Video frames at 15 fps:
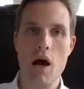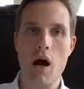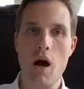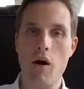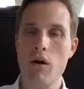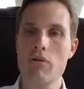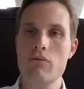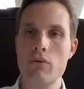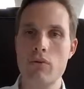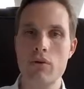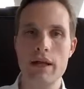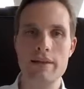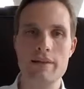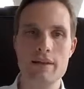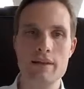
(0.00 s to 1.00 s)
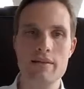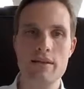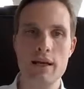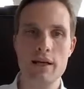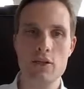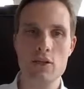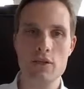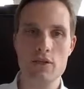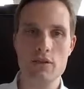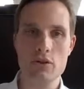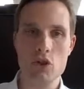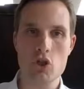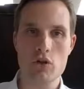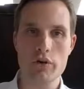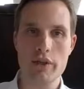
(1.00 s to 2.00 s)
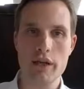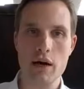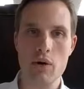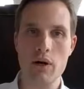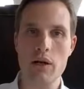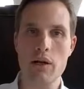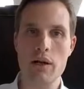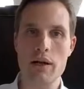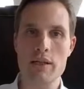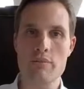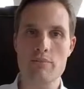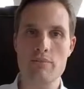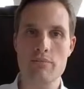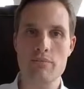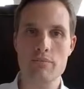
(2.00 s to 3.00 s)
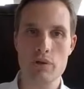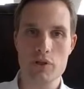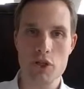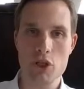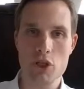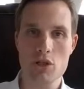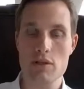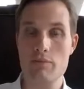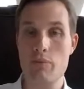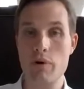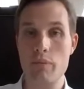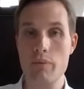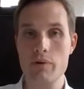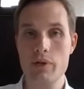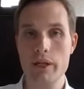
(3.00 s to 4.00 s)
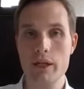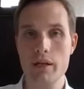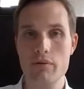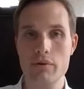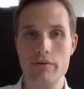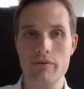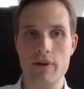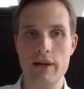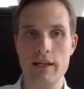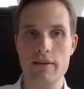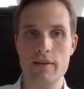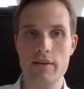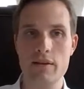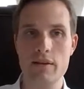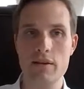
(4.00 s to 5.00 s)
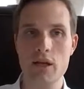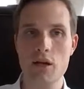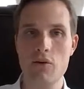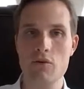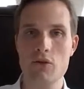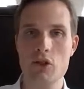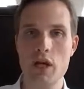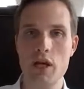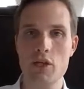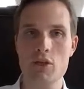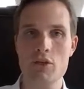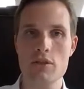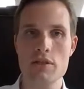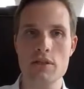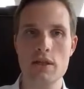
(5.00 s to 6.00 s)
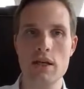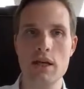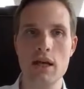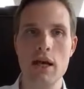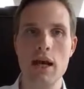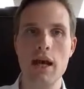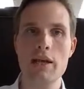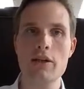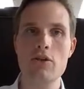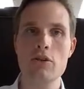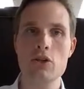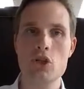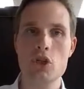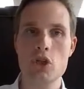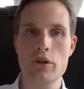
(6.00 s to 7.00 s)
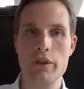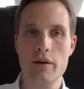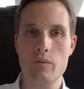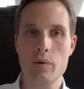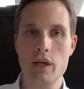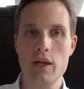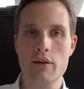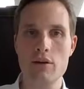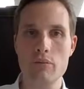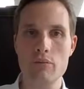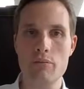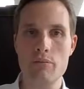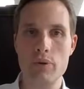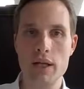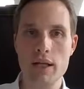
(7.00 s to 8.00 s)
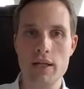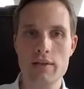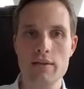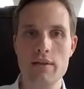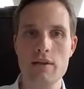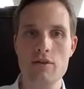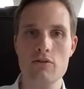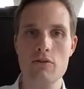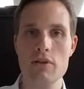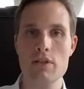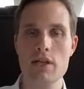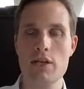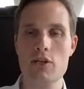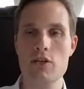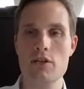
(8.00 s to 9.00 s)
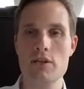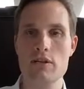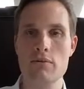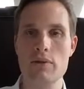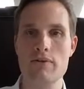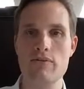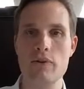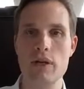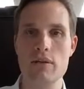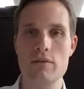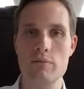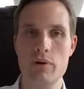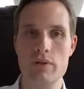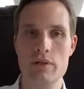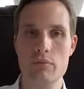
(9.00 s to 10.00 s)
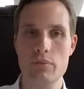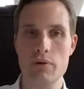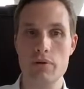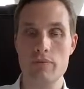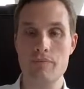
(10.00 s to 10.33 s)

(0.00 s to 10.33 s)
Our role at this stage is to ensure that our client's position is properly reflected in the negotiations and to ensure that we can complete the transaction as swiftly as possible.